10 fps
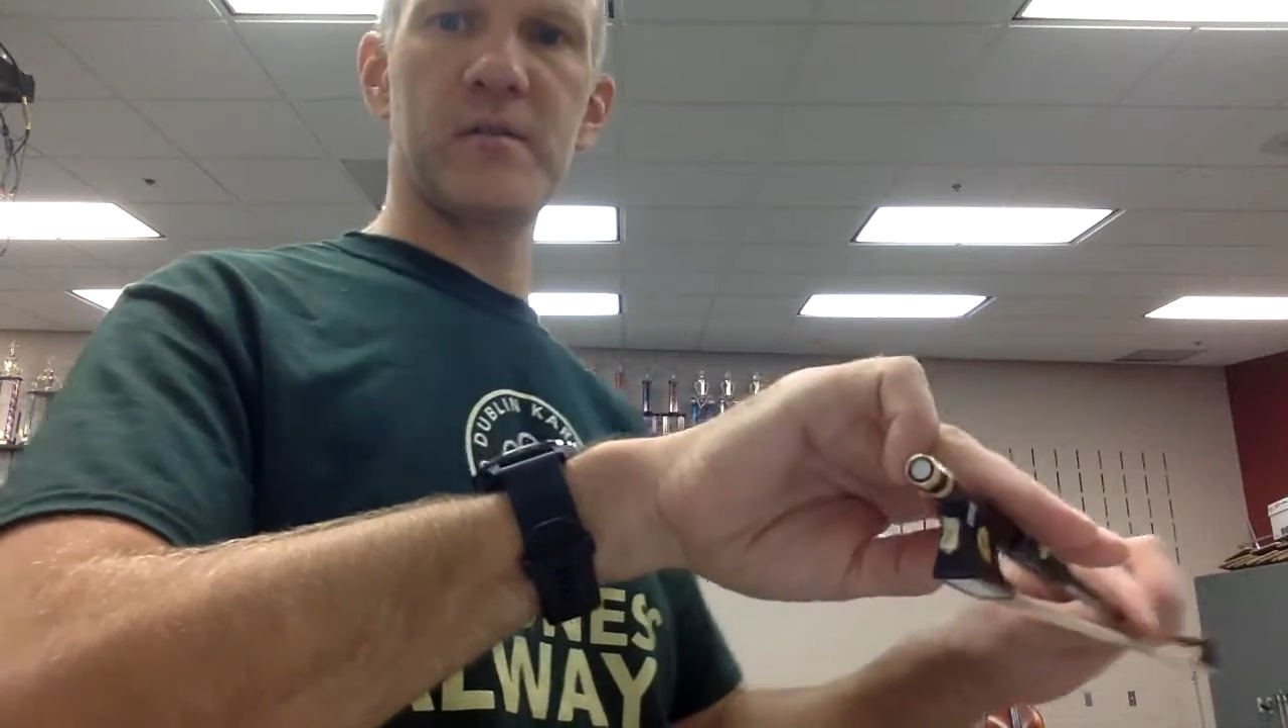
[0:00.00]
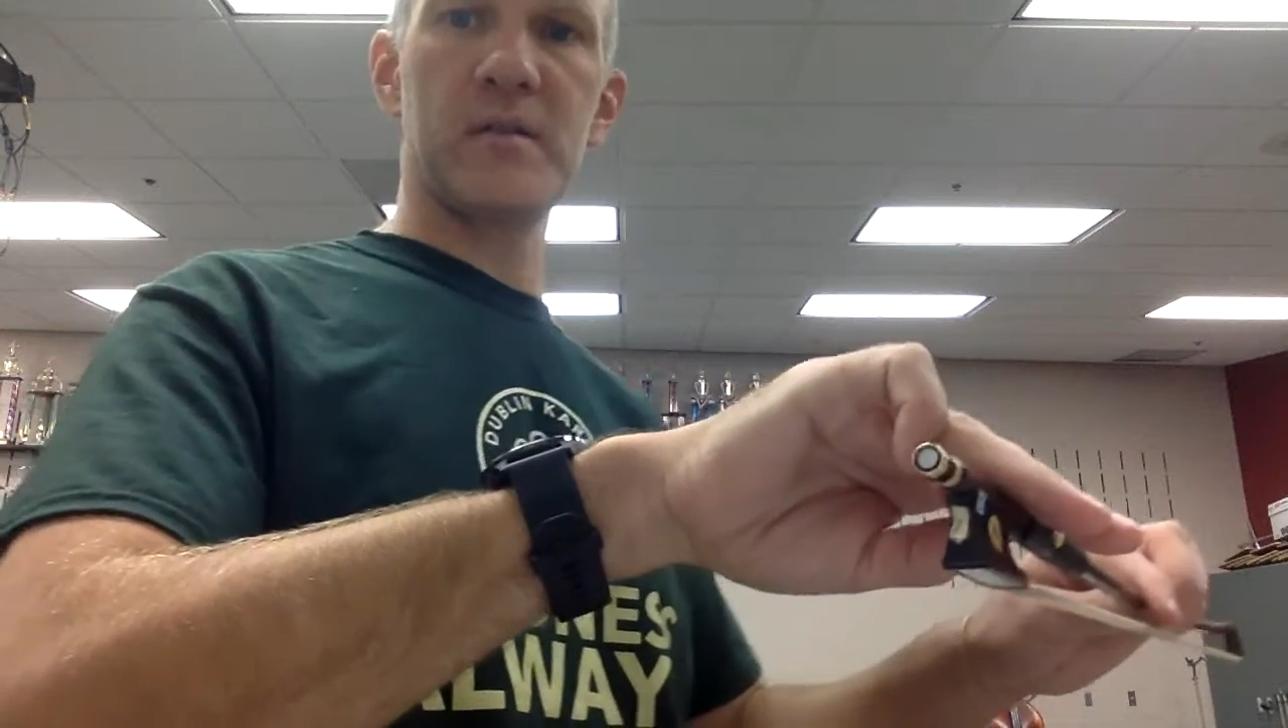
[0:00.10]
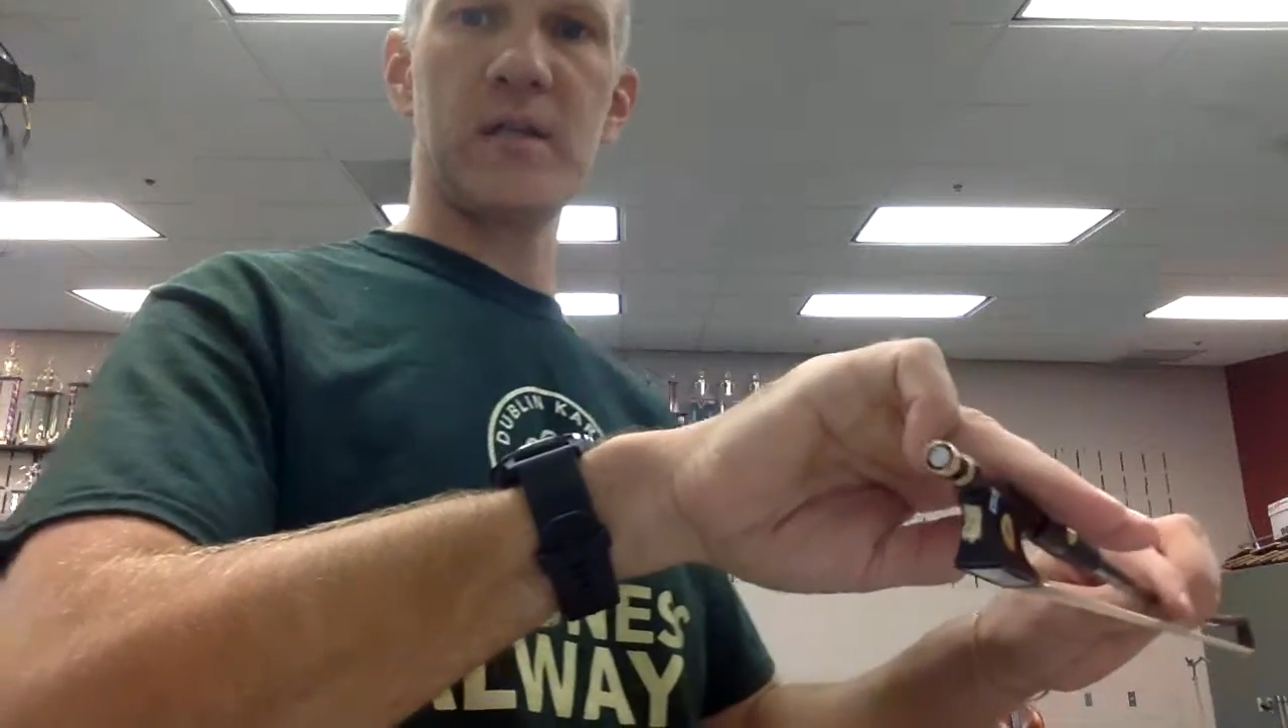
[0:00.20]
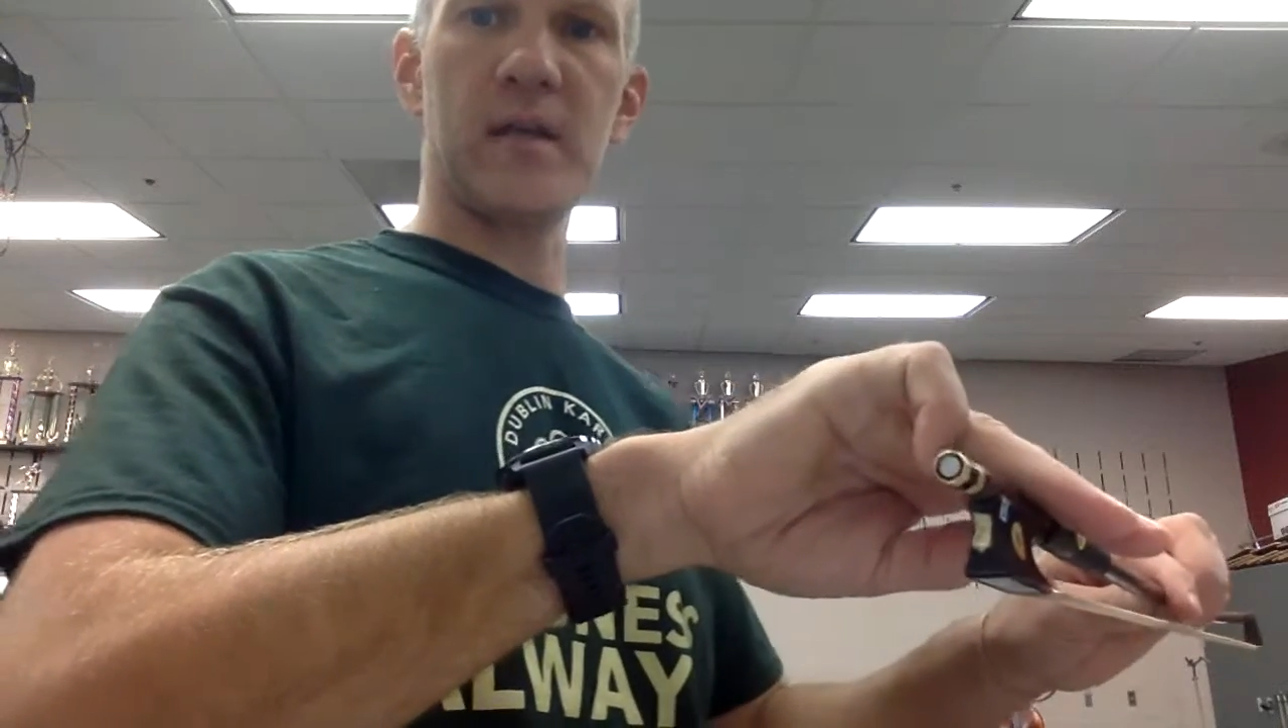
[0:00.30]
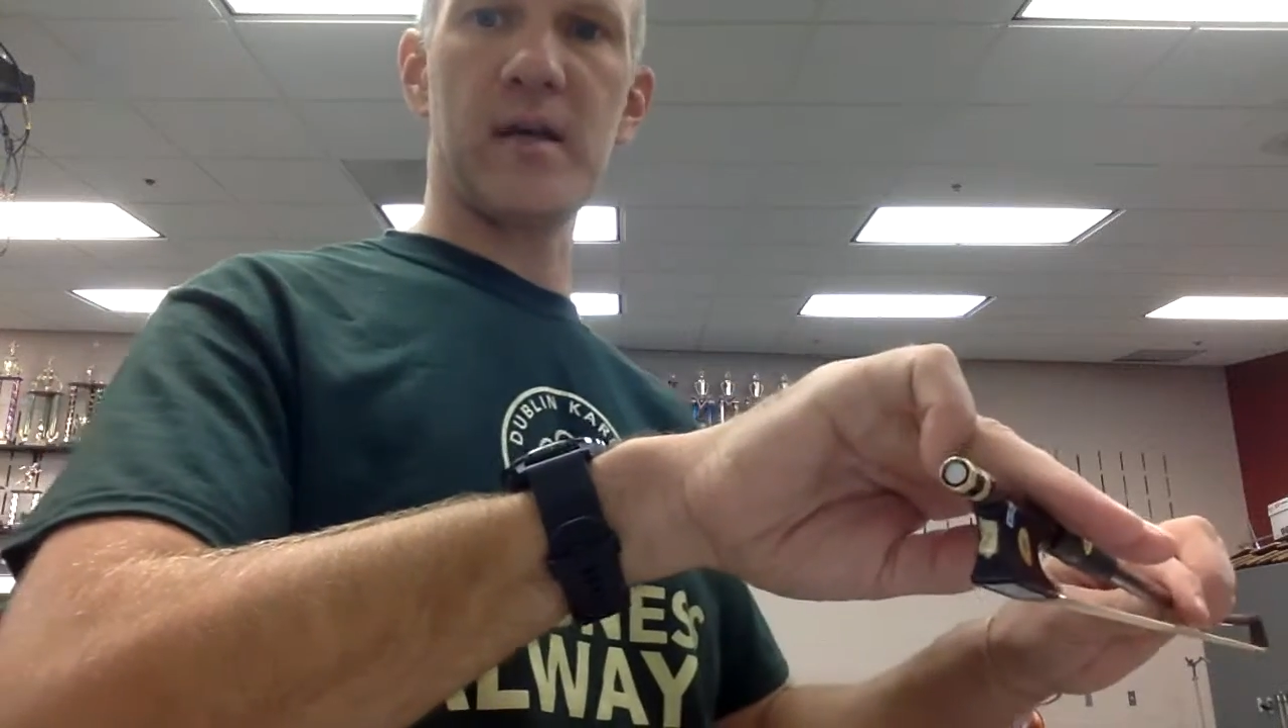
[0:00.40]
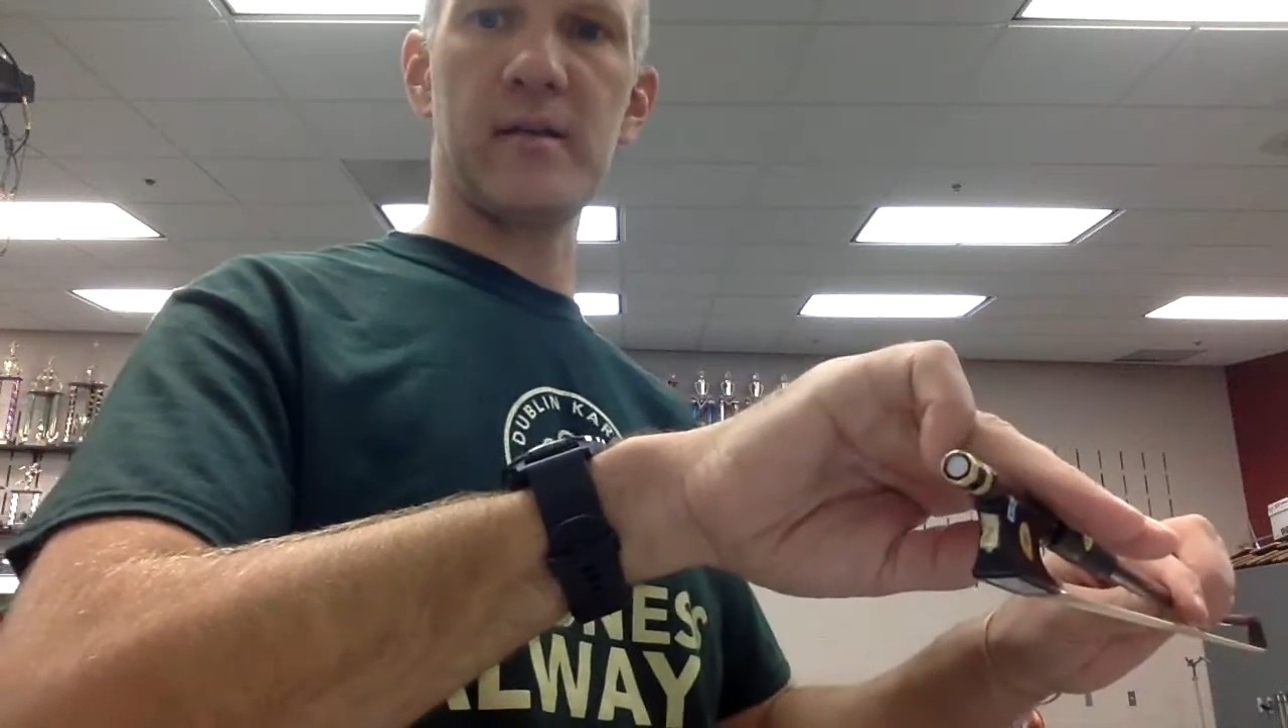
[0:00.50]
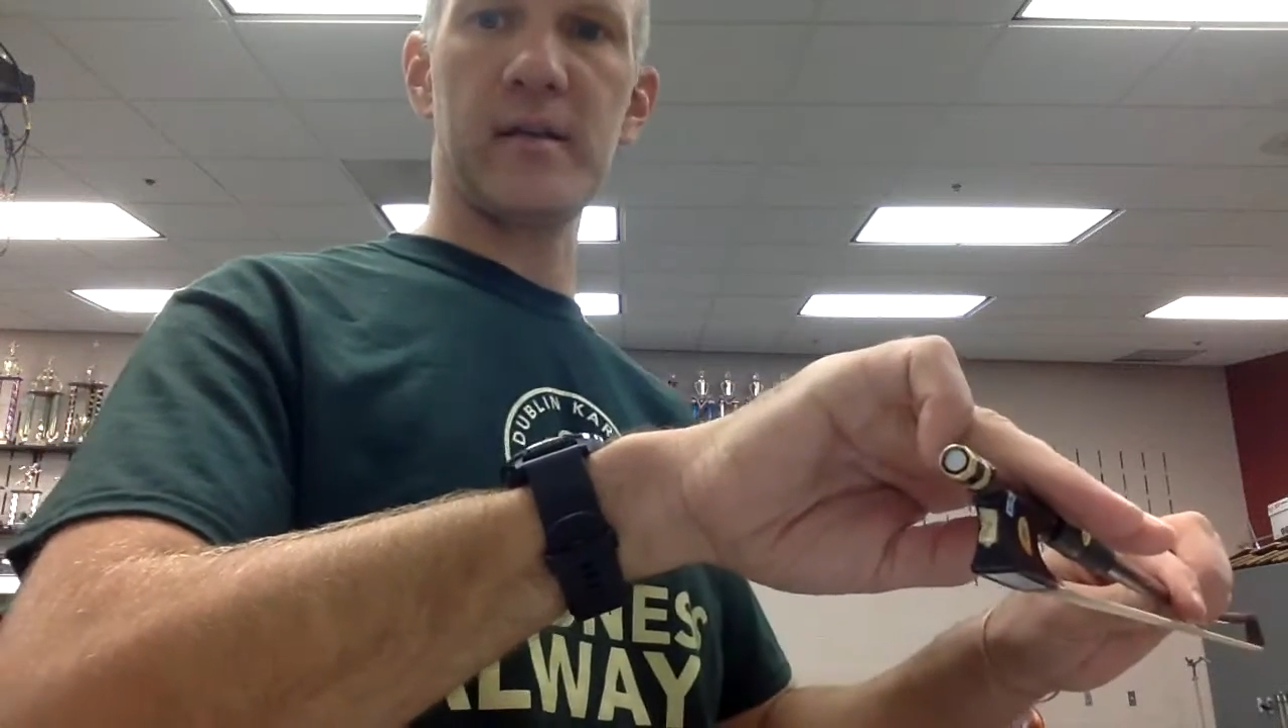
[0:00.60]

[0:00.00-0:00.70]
stick out